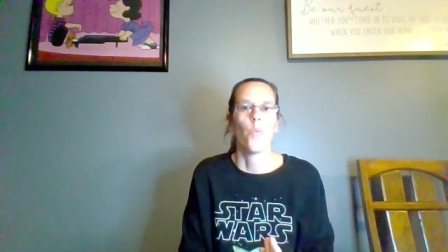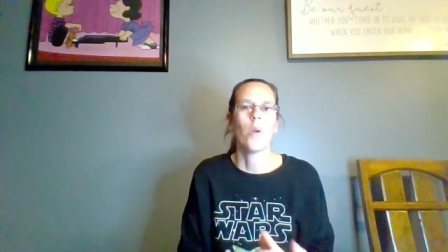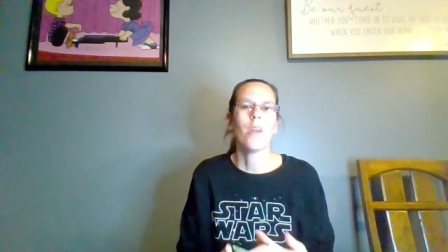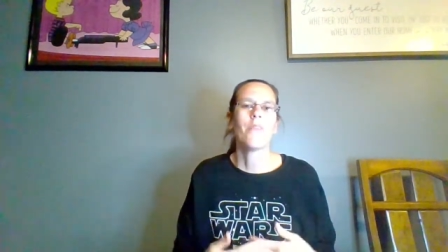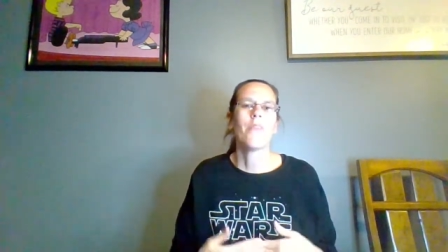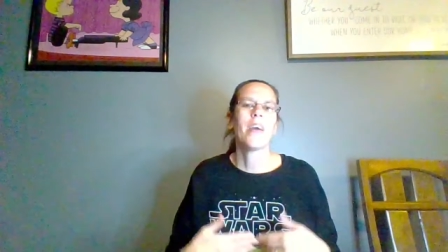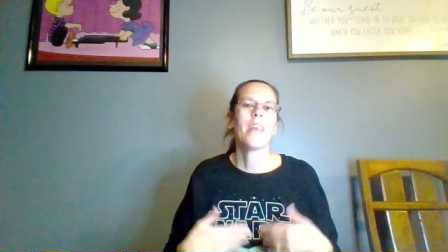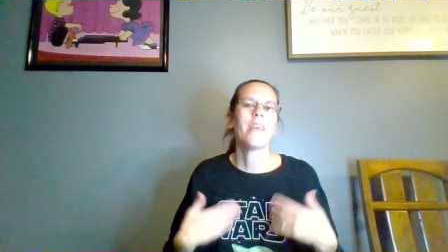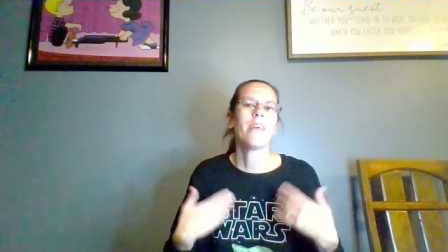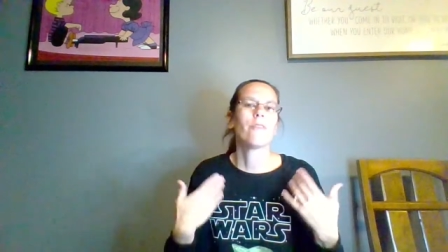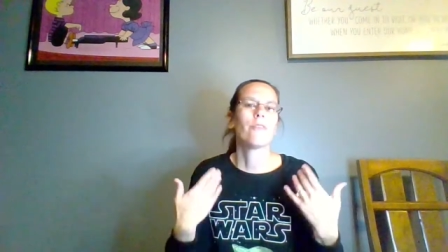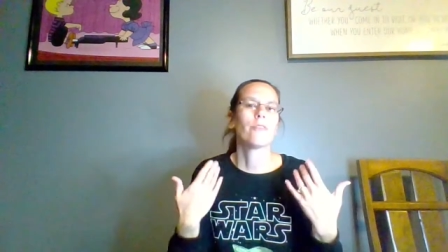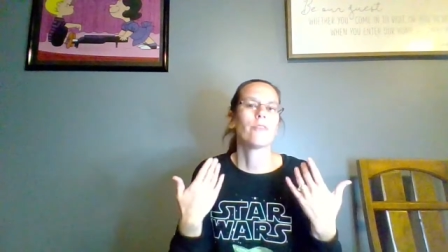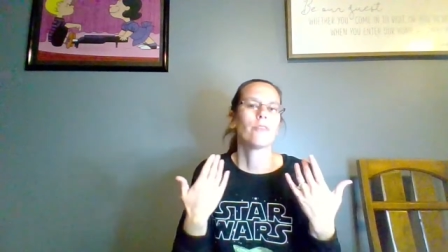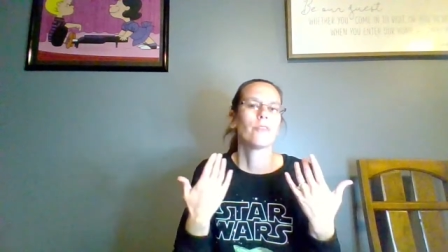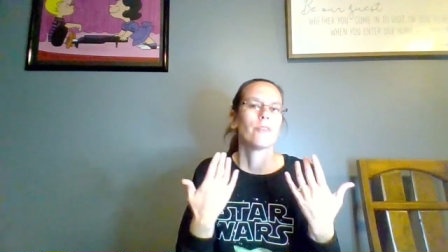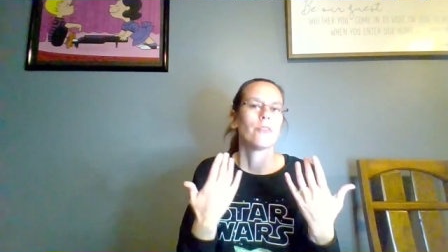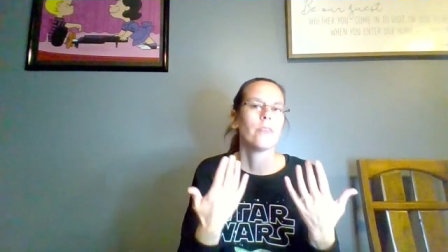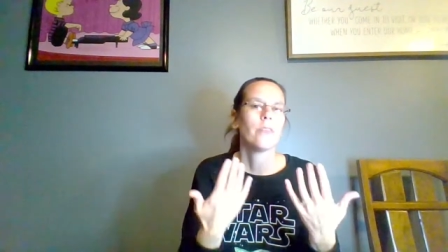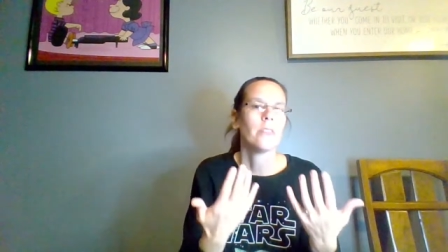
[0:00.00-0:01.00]
What if I
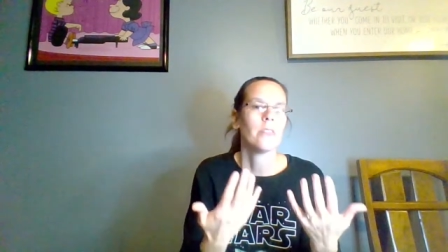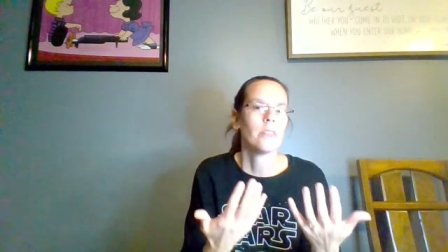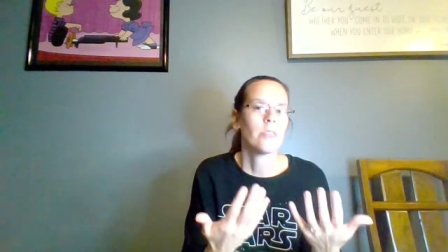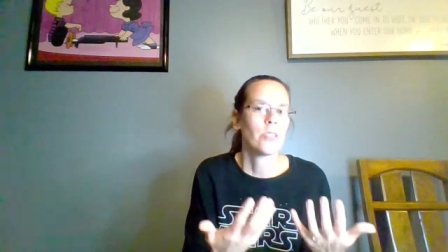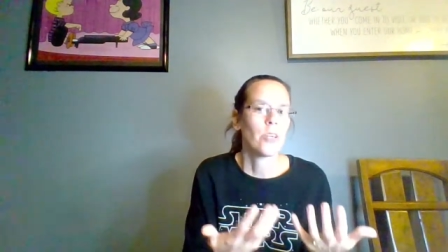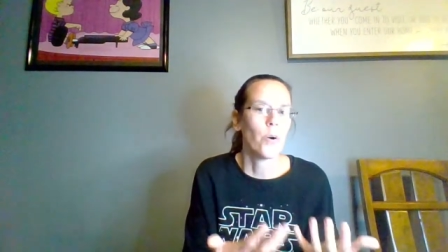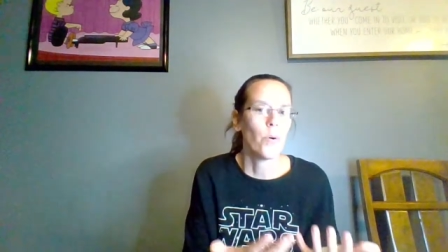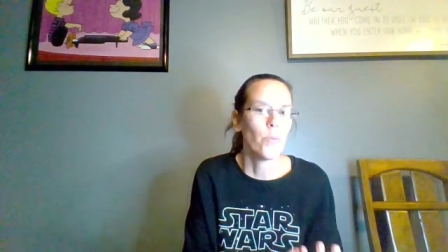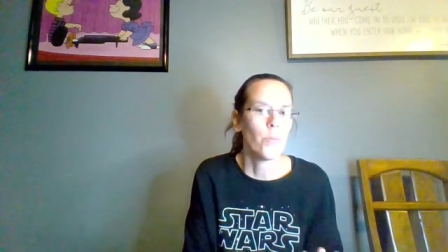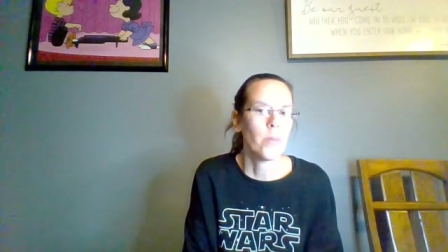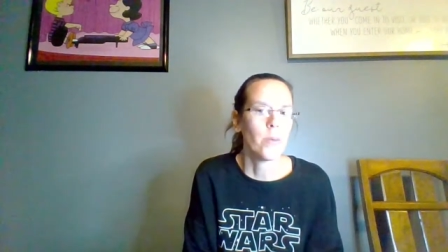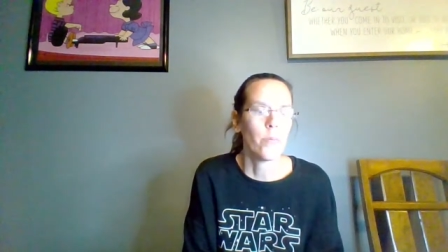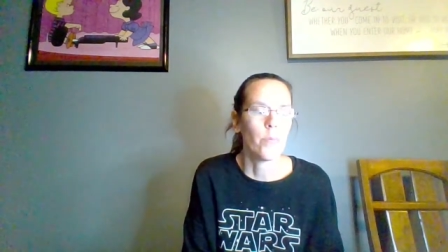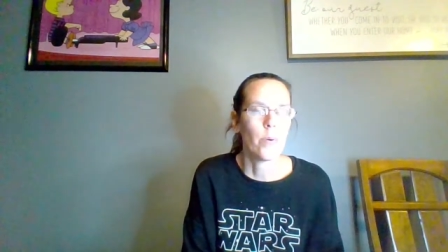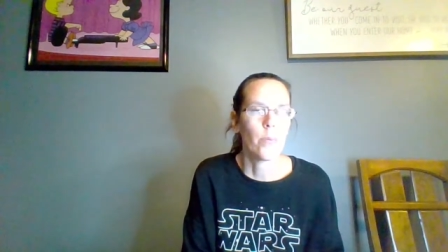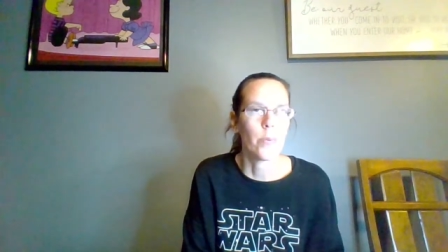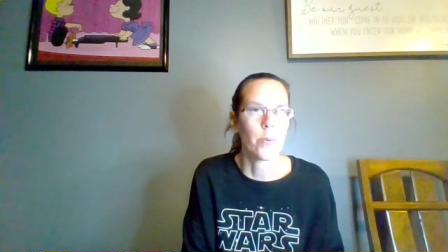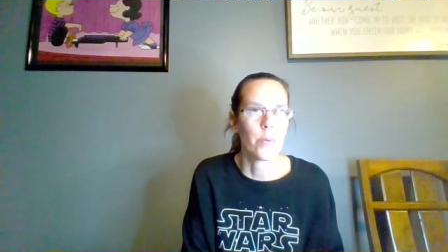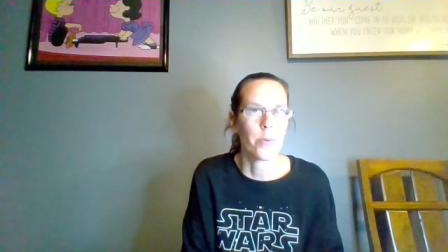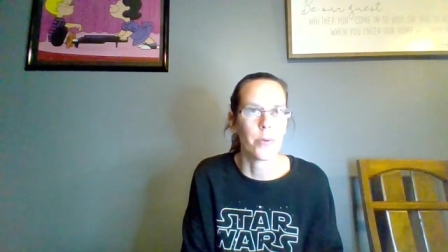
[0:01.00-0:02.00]
never told
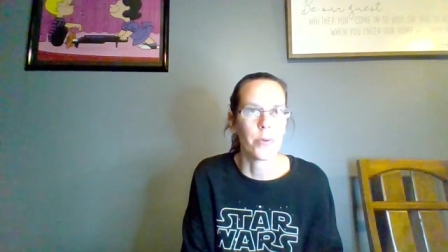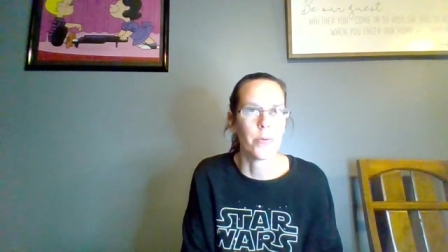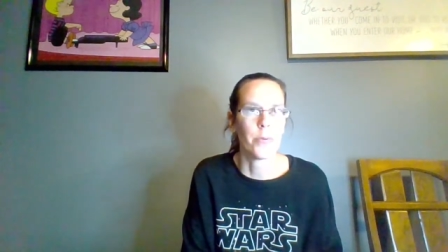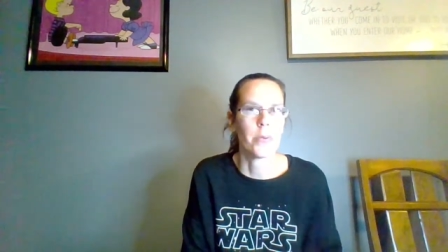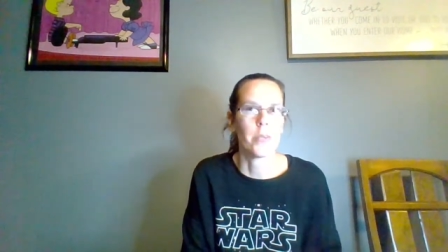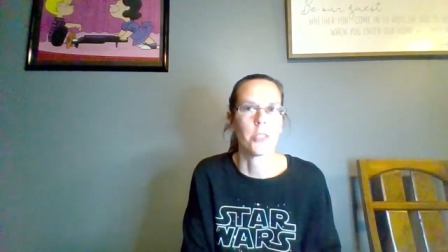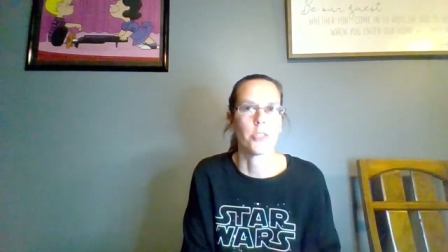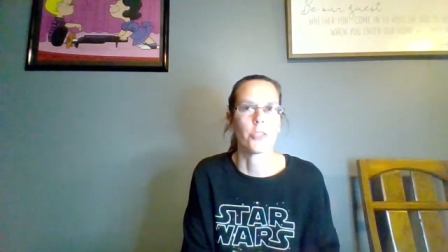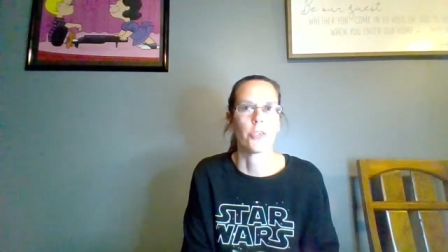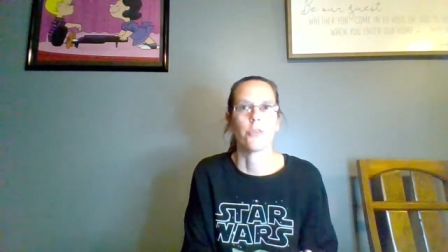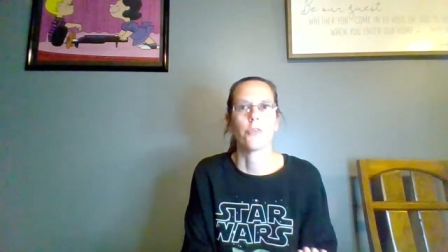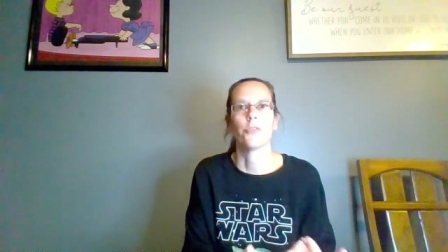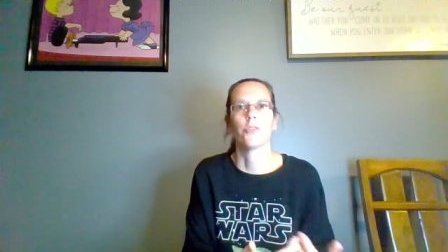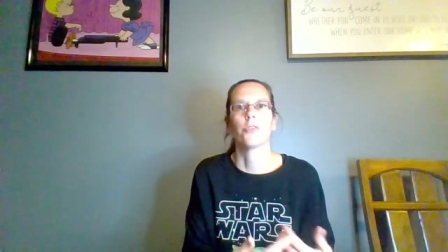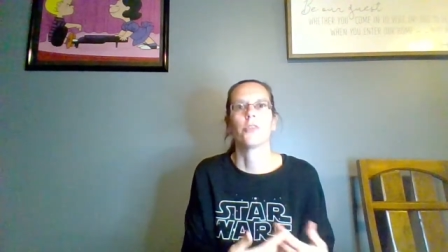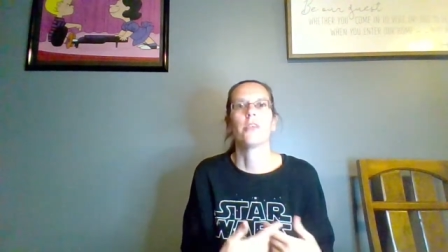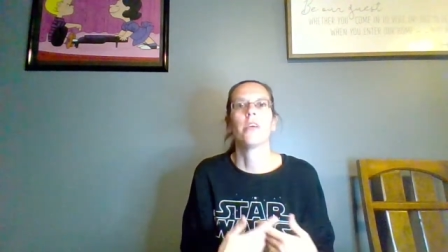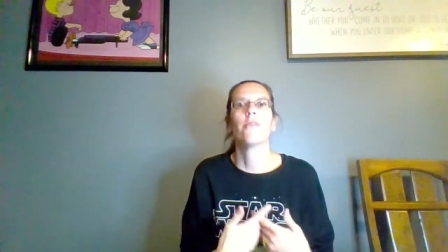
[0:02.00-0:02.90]
them what we were doing at church?